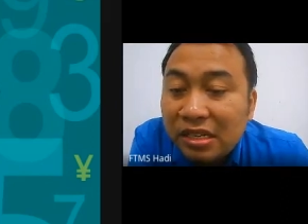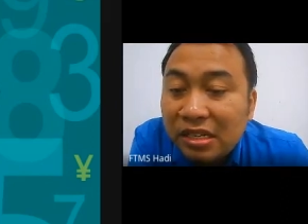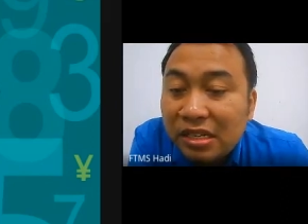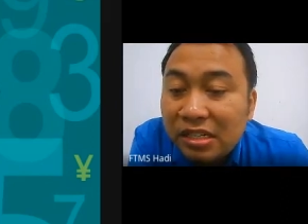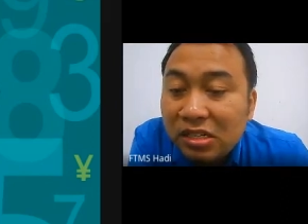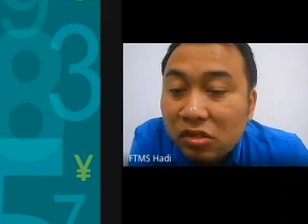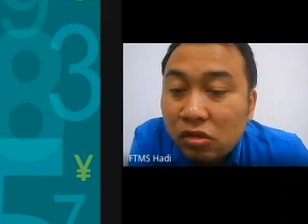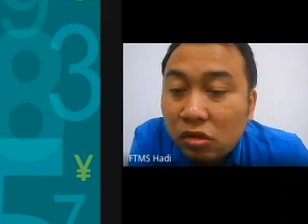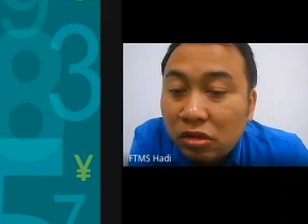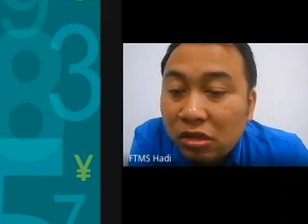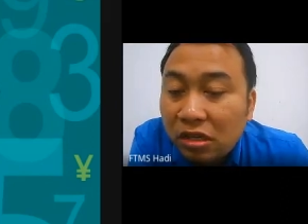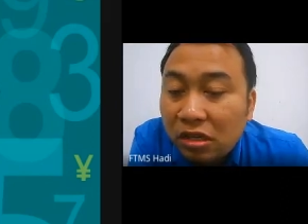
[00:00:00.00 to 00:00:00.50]
it
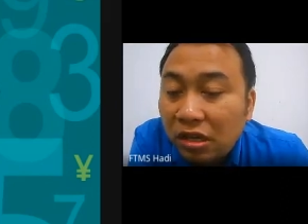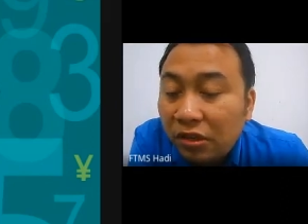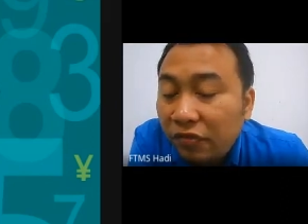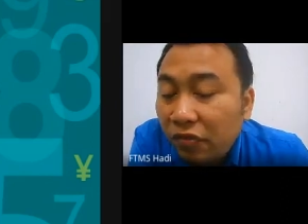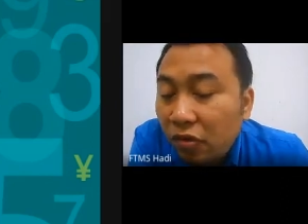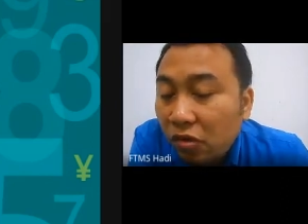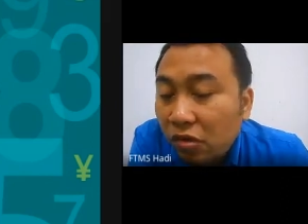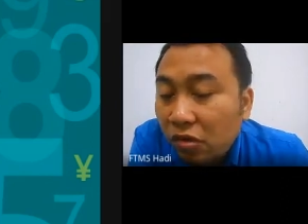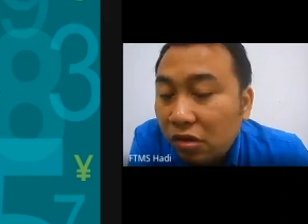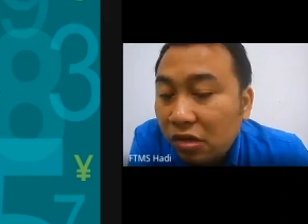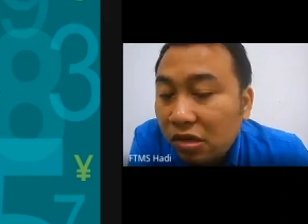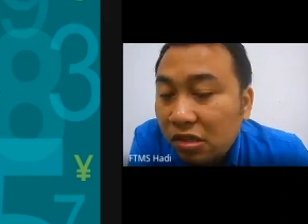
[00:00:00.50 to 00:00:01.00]
is totally
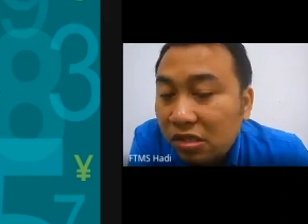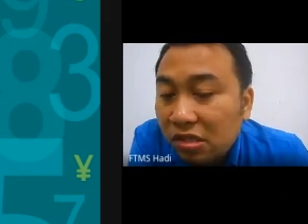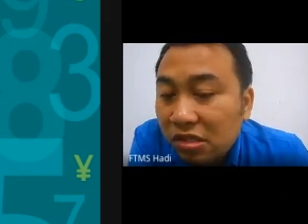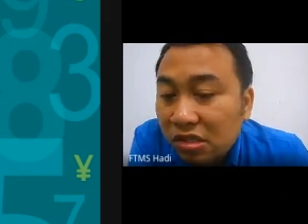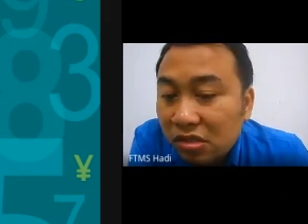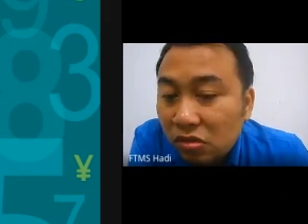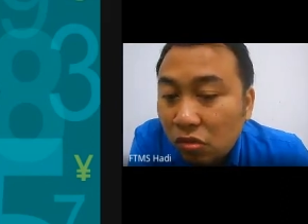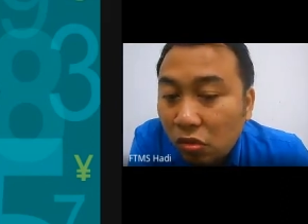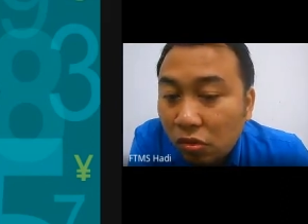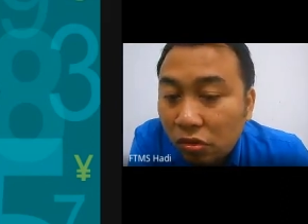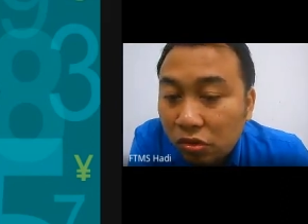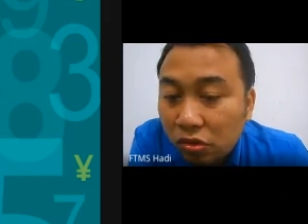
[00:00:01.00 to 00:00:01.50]

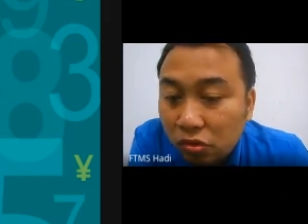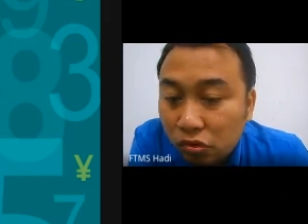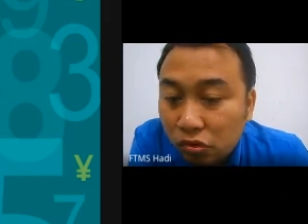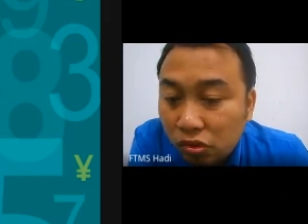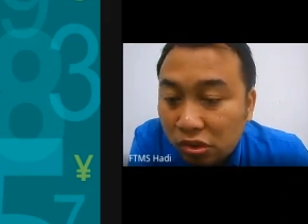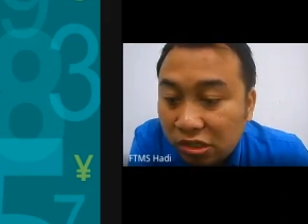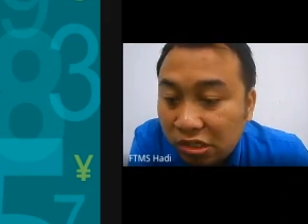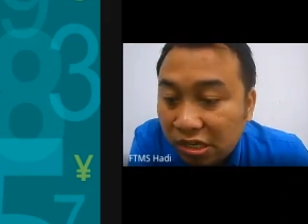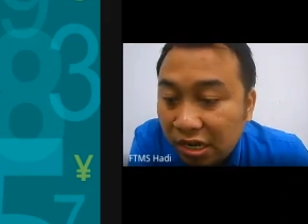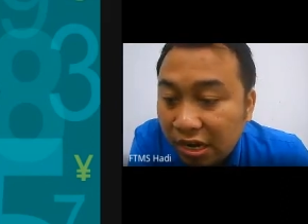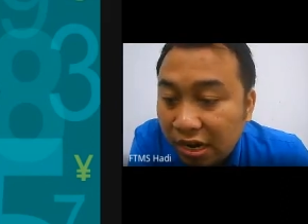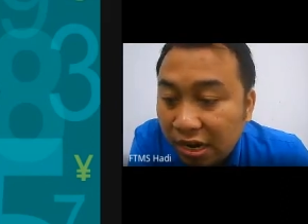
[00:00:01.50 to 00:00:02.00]
focuses on new
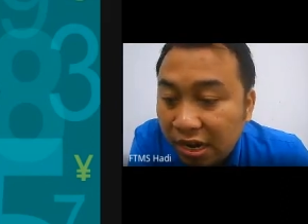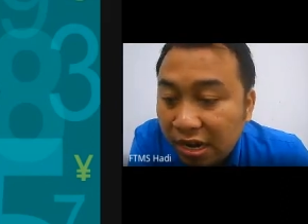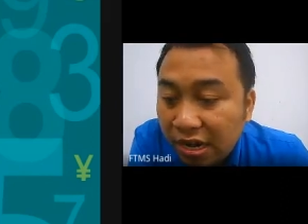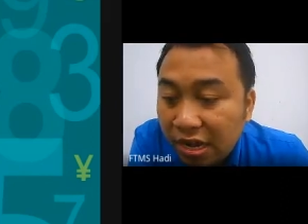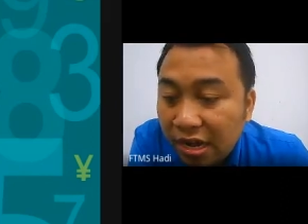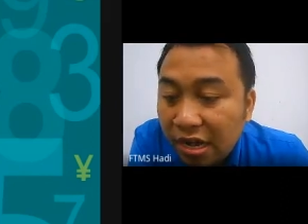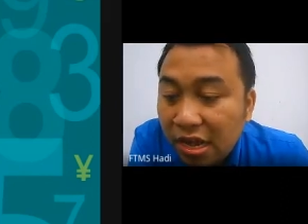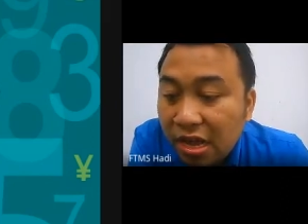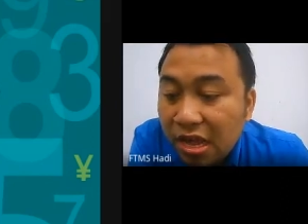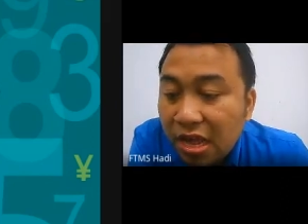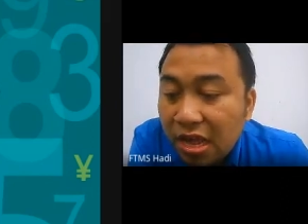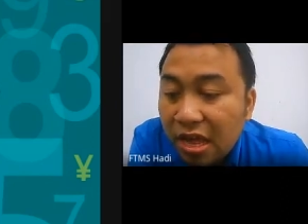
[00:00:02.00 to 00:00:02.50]

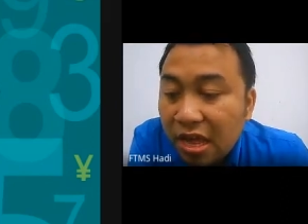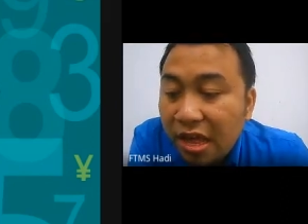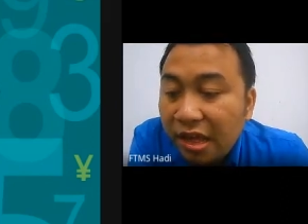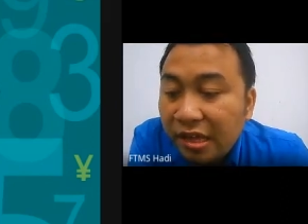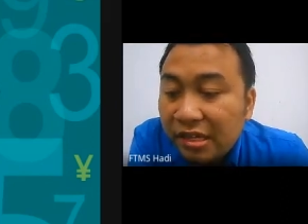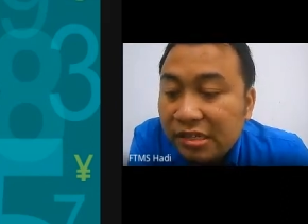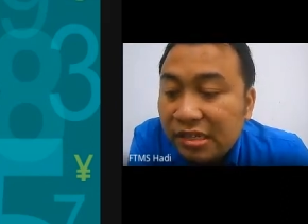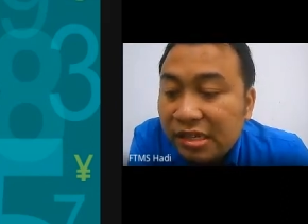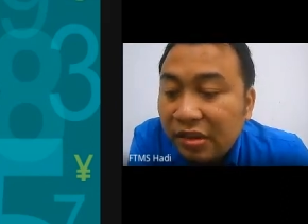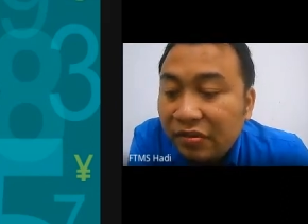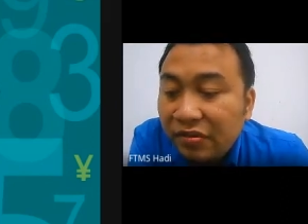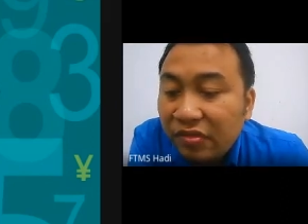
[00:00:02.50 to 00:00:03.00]
share
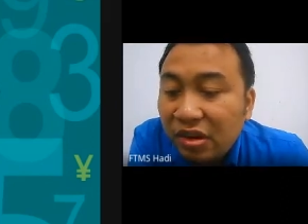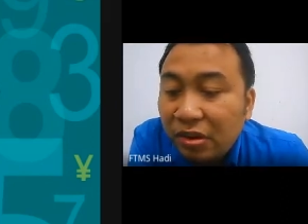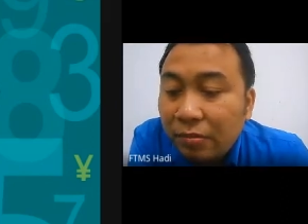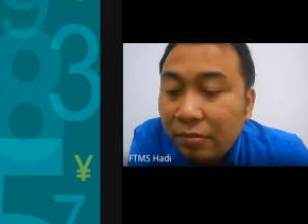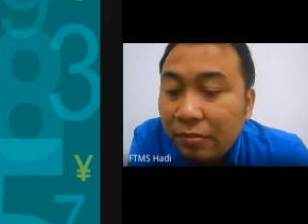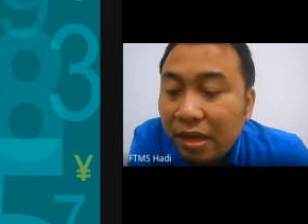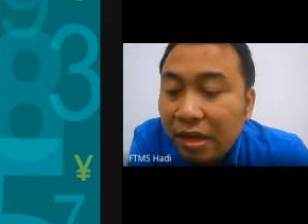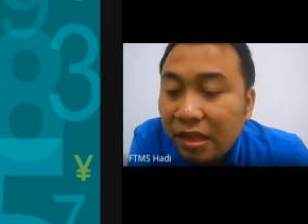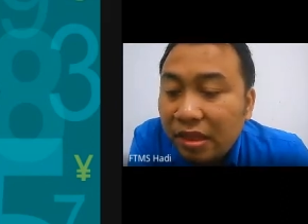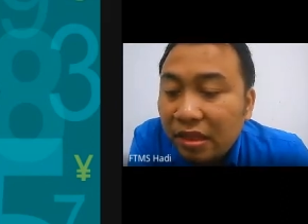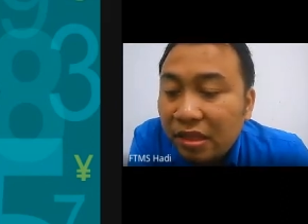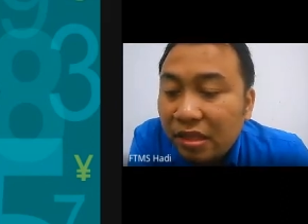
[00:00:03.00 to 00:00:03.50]
and several
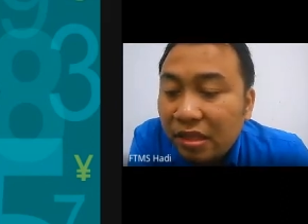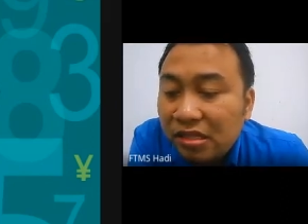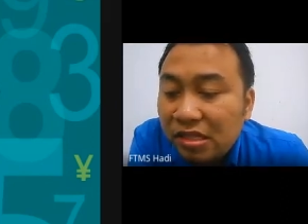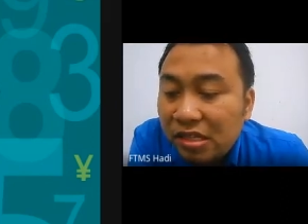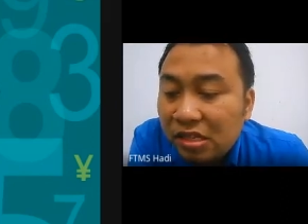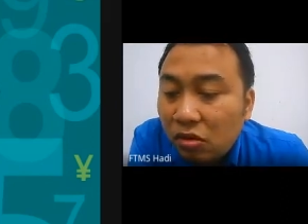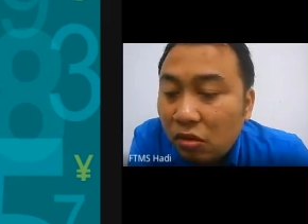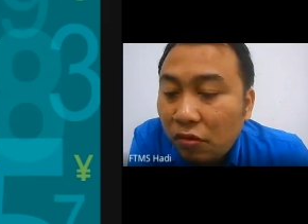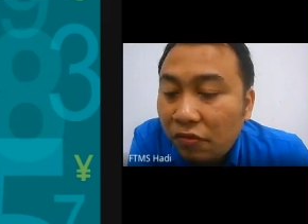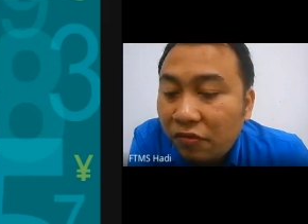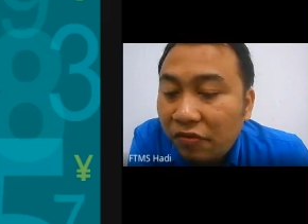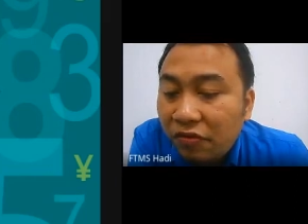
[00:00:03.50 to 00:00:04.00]
methods
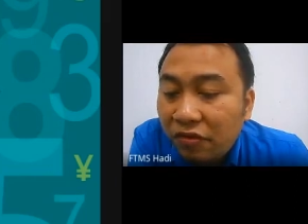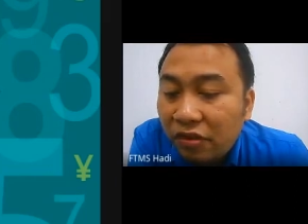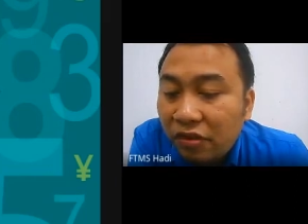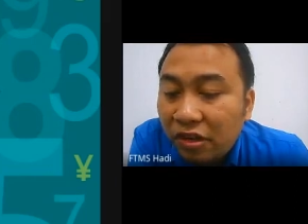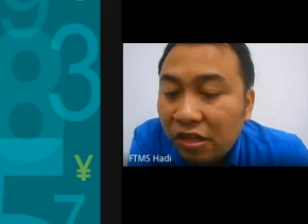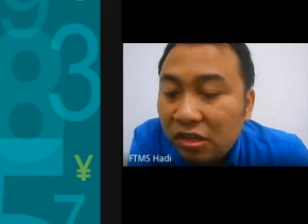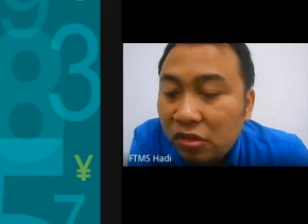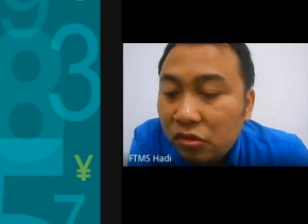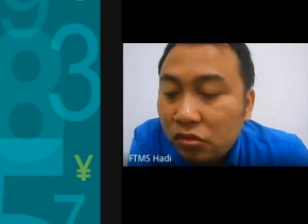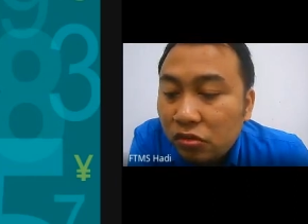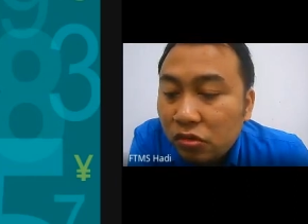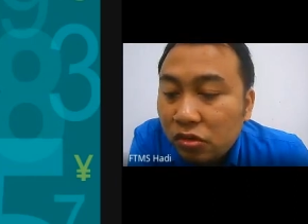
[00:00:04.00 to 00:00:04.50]
in
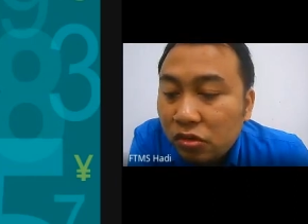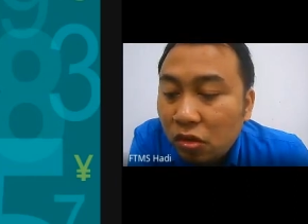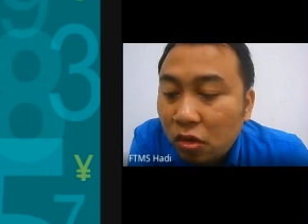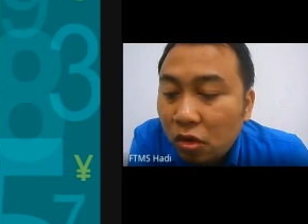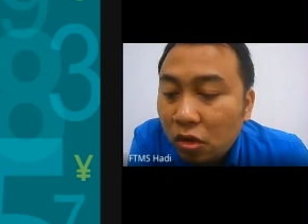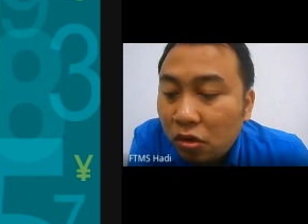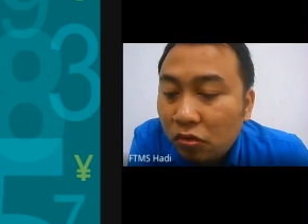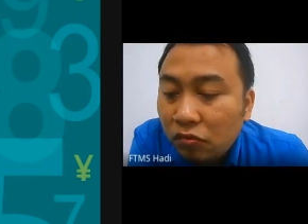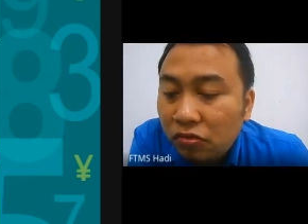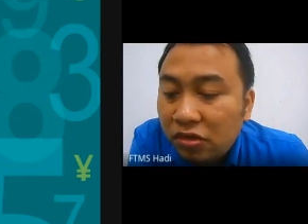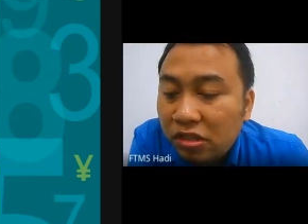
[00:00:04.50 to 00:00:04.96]
offering new stock,